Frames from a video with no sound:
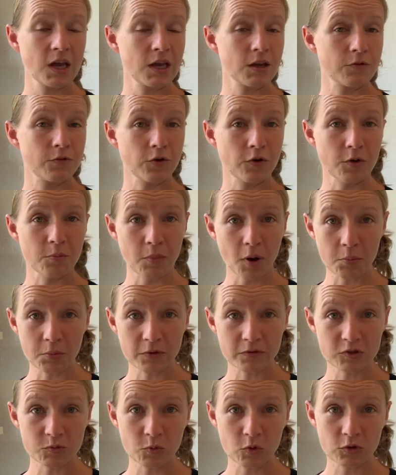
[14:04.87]
If you're a mom
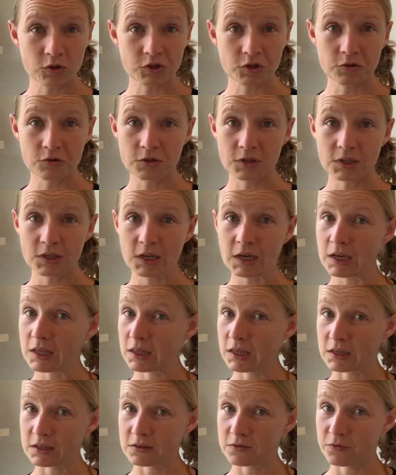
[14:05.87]
of small children,
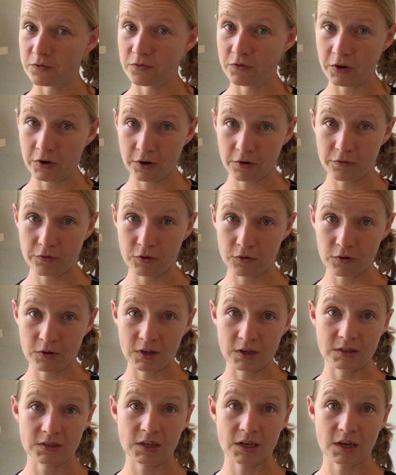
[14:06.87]
there's very few
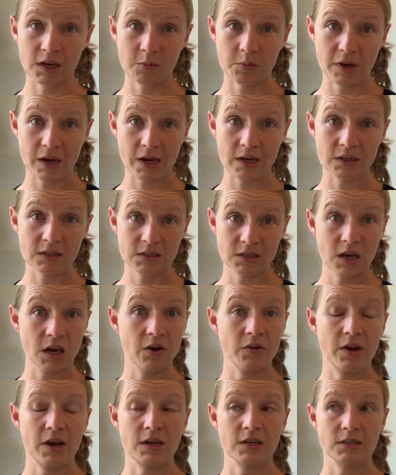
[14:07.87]
things that can be as
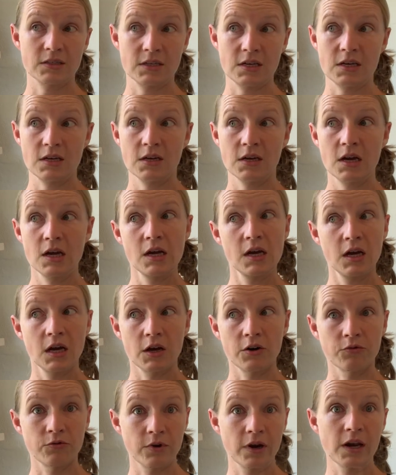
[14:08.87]
scary as seeing
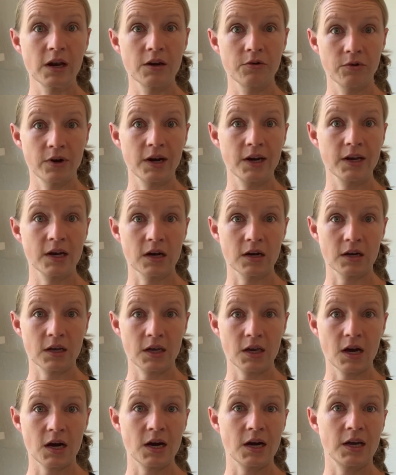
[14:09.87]
a really, really
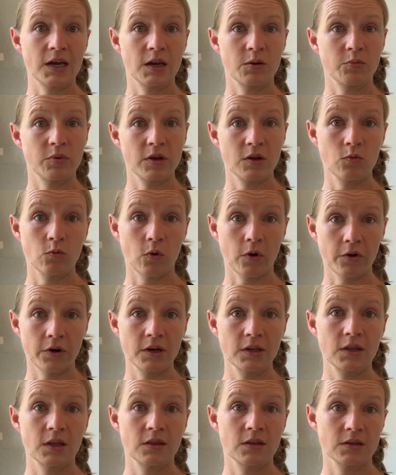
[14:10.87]
gunky eye and being
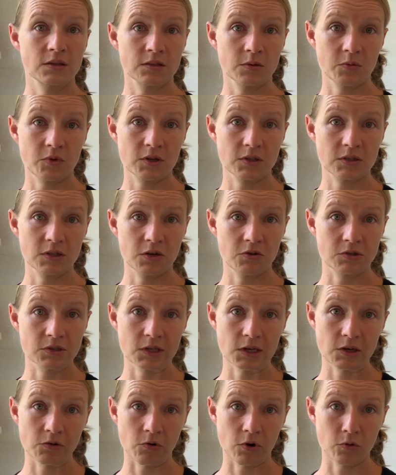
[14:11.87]
worried that there's something
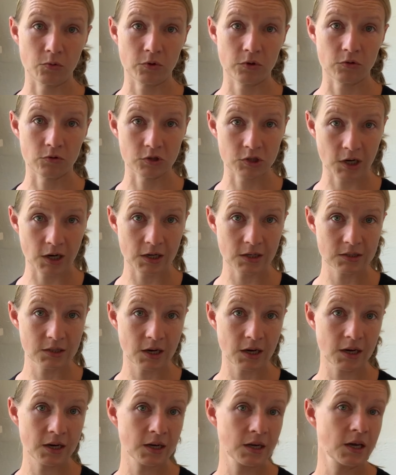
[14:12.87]
seriously wrong with your child's
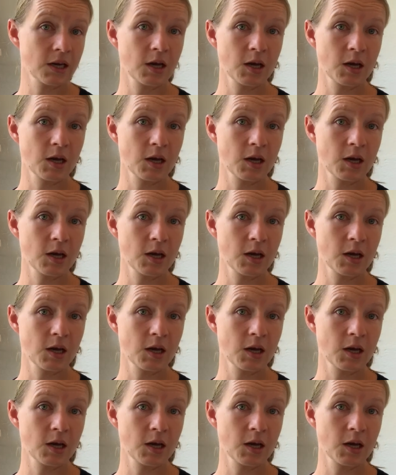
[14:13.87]
eye.